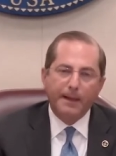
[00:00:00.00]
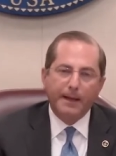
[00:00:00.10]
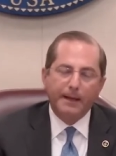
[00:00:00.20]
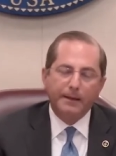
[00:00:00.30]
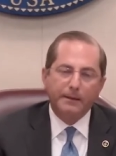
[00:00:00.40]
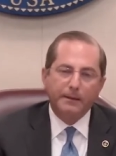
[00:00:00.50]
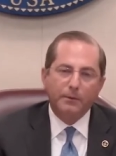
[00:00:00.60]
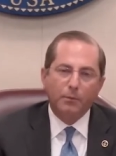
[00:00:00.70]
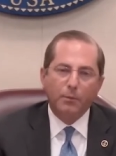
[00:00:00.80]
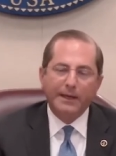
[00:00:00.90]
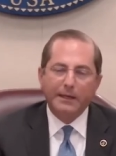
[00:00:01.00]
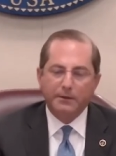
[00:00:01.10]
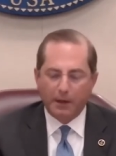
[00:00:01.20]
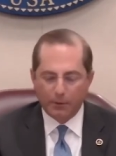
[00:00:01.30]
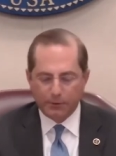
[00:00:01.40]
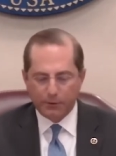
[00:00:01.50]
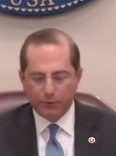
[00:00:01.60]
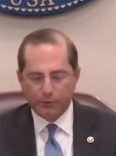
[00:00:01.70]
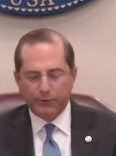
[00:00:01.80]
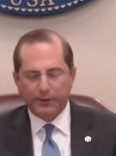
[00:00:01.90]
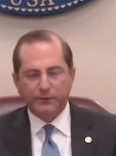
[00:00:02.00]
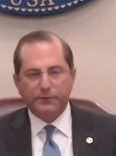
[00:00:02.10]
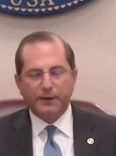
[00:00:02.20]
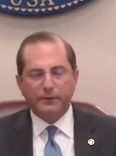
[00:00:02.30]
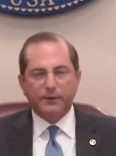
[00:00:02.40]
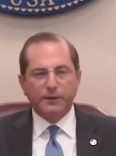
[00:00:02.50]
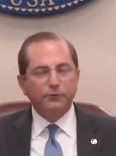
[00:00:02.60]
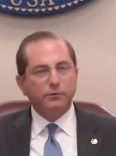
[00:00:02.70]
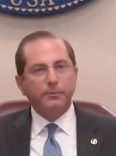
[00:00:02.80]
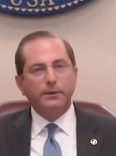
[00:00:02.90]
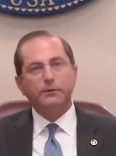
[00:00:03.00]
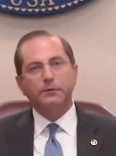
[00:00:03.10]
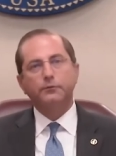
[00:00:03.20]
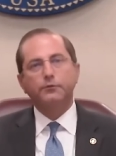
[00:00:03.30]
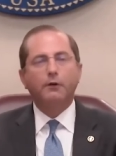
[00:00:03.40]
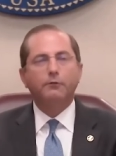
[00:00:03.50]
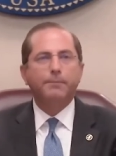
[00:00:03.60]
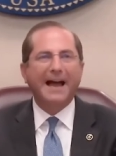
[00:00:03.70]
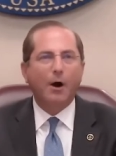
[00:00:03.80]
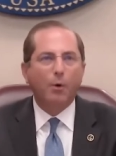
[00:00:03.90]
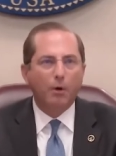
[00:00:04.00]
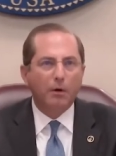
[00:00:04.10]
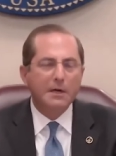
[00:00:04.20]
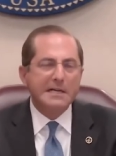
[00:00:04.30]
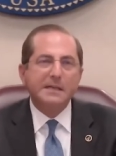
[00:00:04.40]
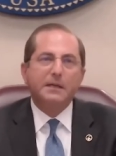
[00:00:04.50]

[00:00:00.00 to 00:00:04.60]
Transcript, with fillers: and we don't use this as an instrument of soft power